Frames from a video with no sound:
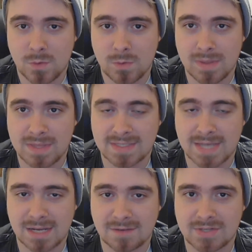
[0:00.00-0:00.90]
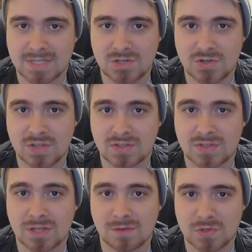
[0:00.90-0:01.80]
we made the executive decision that the
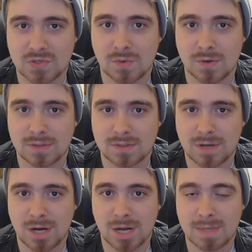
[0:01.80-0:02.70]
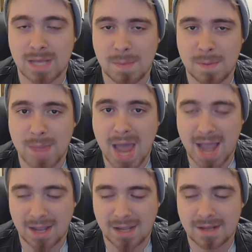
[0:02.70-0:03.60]
Silver Swords are going to be coming
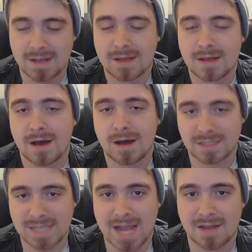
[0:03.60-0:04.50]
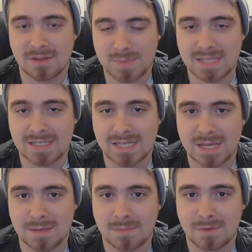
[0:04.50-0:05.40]
back on Attack of the B
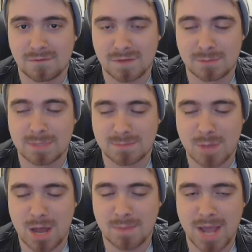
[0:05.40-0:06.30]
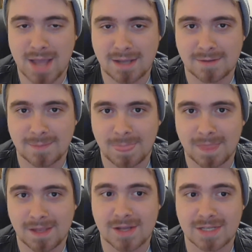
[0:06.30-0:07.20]
Team, Feed the Beast mod pack.
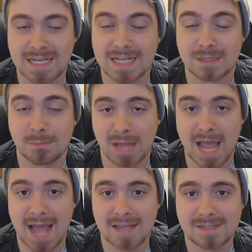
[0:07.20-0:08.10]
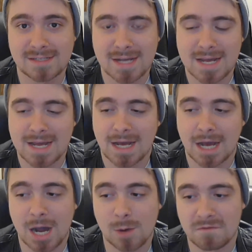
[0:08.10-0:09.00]
'Cause it is a blast.
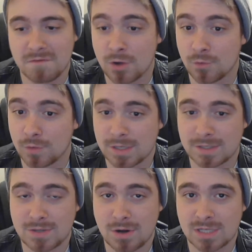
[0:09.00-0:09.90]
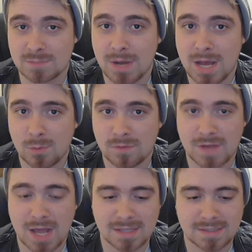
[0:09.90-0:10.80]
Uh, we found a really good starting spot. We've
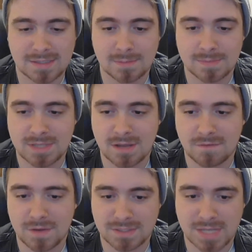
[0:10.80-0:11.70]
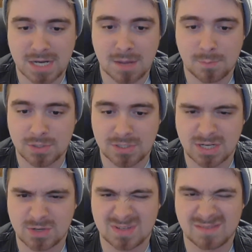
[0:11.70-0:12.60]
got some stuff all set up. We just
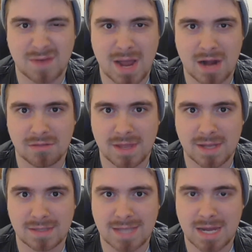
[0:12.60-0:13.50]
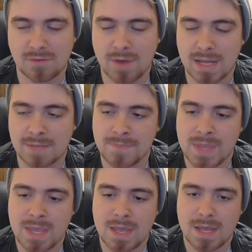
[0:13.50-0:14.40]
need to do some final things, getting ready
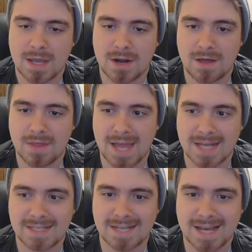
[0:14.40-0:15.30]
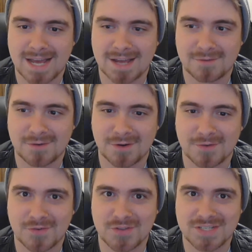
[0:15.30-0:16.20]
and all that, uh, for,
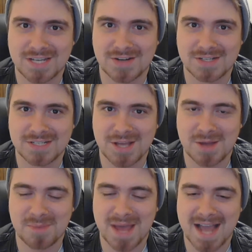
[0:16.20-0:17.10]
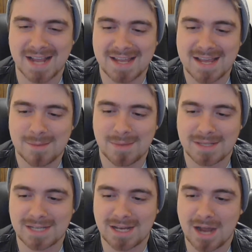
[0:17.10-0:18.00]
for the series to come back.
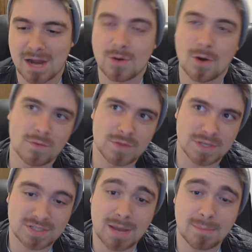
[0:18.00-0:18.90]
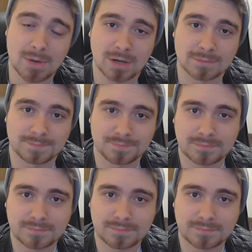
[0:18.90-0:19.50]
But, uh, I know over the summer,